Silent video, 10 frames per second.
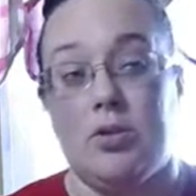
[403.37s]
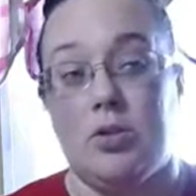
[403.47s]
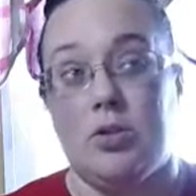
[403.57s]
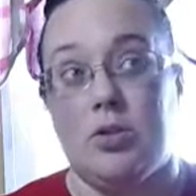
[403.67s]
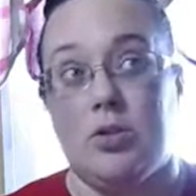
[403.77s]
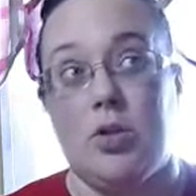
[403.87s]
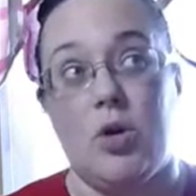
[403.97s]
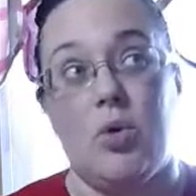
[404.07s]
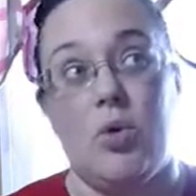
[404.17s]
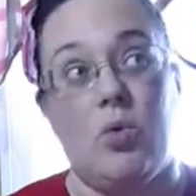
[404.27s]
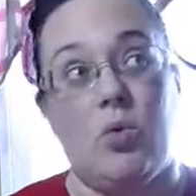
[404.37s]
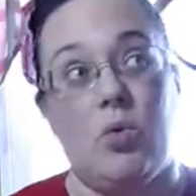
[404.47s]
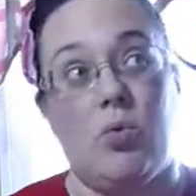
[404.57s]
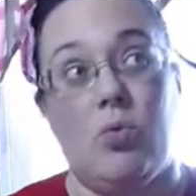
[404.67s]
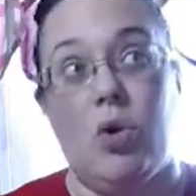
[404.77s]
So
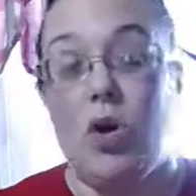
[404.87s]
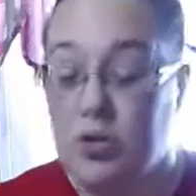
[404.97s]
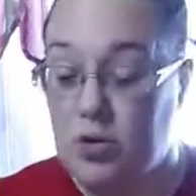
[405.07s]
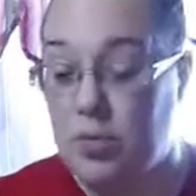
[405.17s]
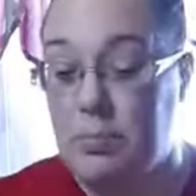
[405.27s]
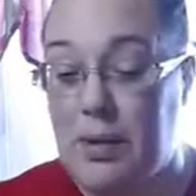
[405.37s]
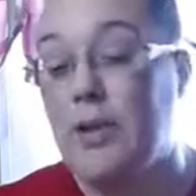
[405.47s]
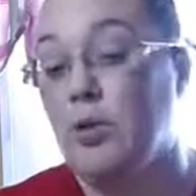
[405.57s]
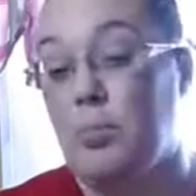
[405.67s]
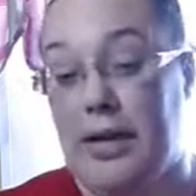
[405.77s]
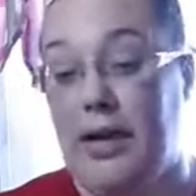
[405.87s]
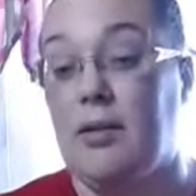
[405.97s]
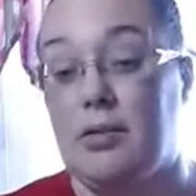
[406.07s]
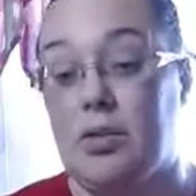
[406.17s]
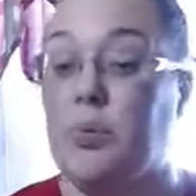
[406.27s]
also in
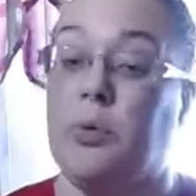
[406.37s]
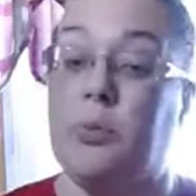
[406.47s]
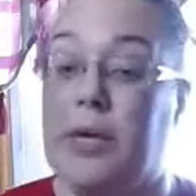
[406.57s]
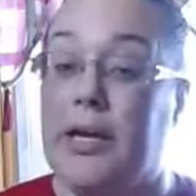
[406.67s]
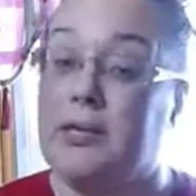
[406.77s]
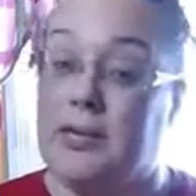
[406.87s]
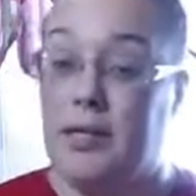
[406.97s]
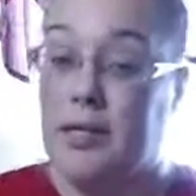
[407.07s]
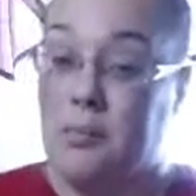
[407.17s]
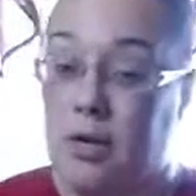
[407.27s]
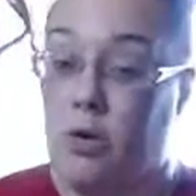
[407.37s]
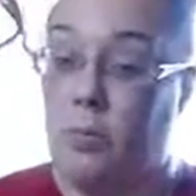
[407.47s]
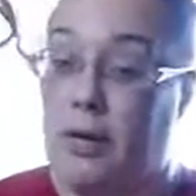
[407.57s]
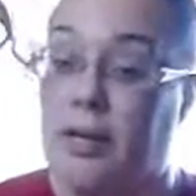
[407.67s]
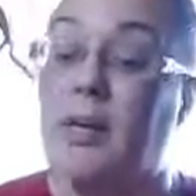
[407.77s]
microbiology, when we had to study
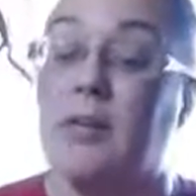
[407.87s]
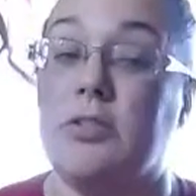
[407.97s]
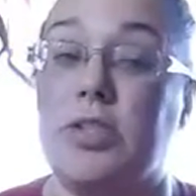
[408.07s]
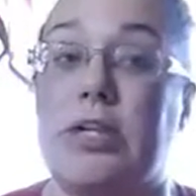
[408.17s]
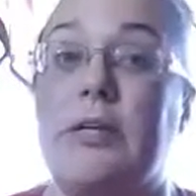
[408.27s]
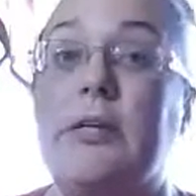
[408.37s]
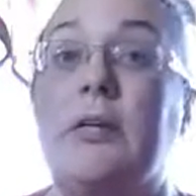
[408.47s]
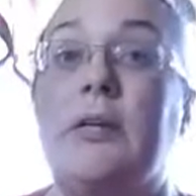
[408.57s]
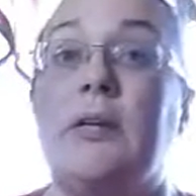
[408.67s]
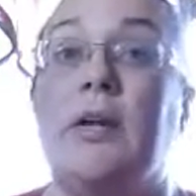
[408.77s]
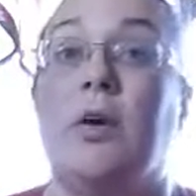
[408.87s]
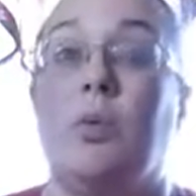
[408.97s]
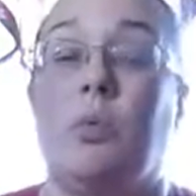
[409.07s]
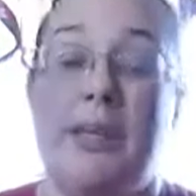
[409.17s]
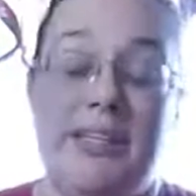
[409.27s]
microbiology,
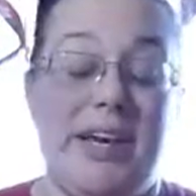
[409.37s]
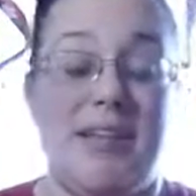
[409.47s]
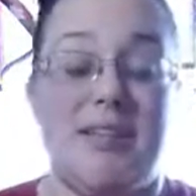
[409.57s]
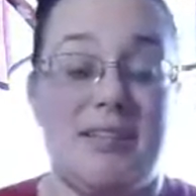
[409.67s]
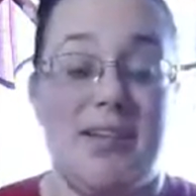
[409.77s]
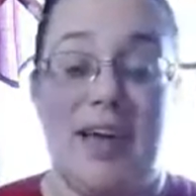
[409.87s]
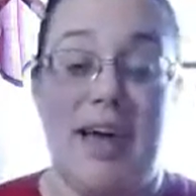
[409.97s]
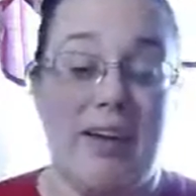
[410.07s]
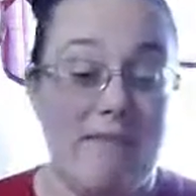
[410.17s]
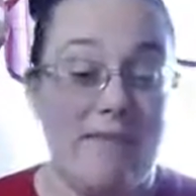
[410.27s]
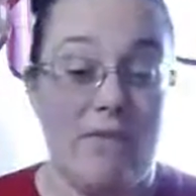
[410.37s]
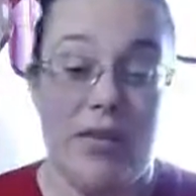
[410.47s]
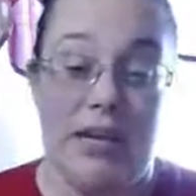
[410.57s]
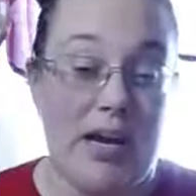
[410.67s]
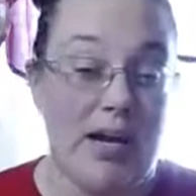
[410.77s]
we tested
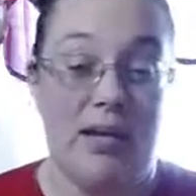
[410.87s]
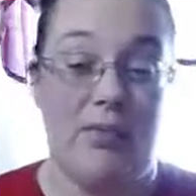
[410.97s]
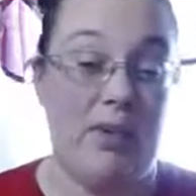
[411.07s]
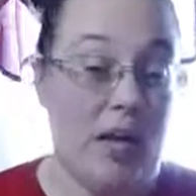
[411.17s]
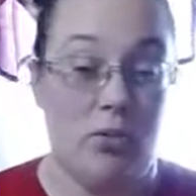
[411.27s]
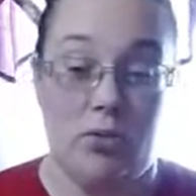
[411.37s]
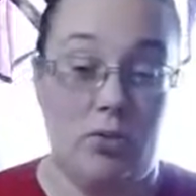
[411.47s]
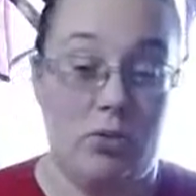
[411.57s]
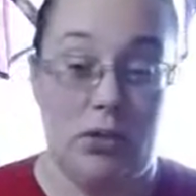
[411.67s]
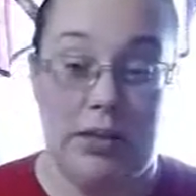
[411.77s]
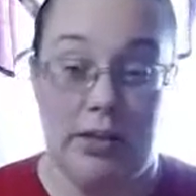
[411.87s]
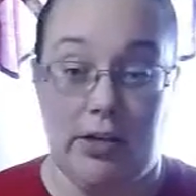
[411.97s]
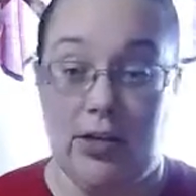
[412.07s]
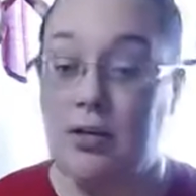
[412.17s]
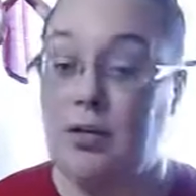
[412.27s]
every kind of household
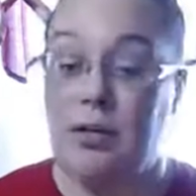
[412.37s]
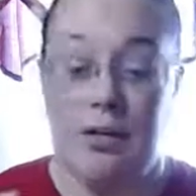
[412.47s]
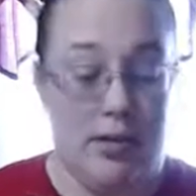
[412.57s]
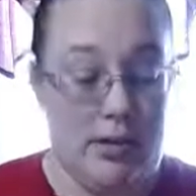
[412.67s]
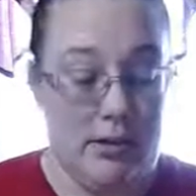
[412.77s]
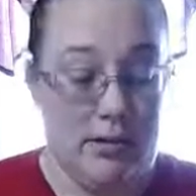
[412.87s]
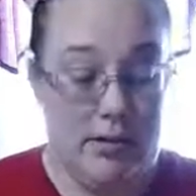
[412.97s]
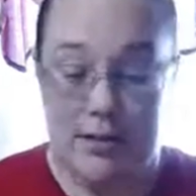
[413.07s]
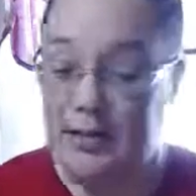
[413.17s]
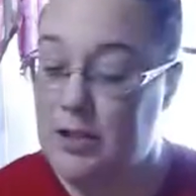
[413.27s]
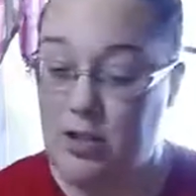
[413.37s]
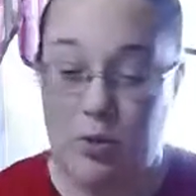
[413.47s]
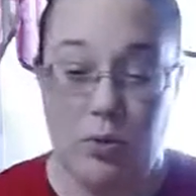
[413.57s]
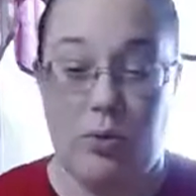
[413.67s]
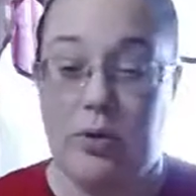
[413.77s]
cleaner,
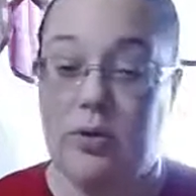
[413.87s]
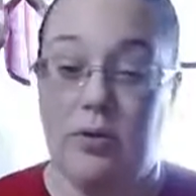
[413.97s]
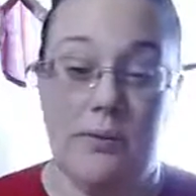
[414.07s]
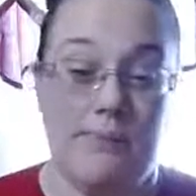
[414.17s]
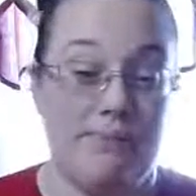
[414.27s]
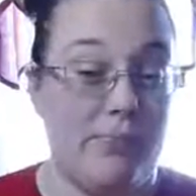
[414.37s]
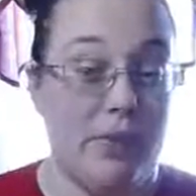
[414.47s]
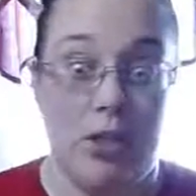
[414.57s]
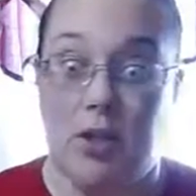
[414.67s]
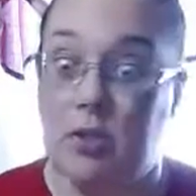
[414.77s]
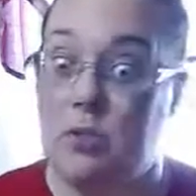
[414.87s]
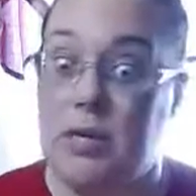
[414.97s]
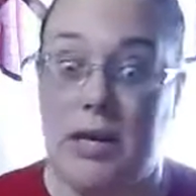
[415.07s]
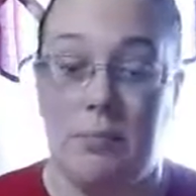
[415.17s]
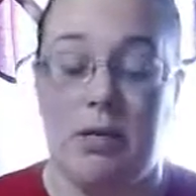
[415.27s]
essential oil, you
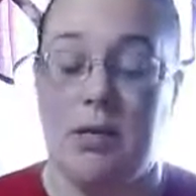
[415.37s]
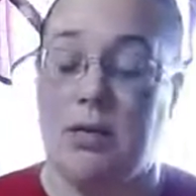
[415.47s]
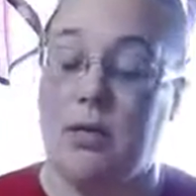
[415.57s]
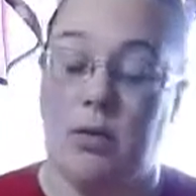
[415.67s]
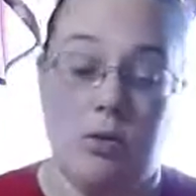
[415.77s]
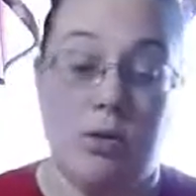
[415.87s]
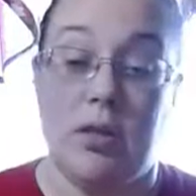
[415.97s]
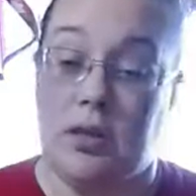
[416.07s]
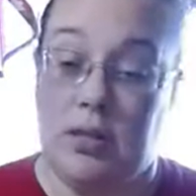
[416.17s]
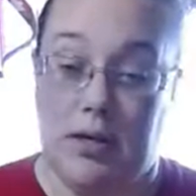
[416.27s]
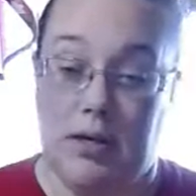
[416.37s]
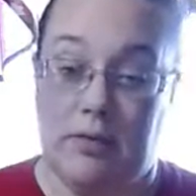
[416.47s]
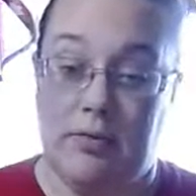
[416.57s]
name it that you can think of,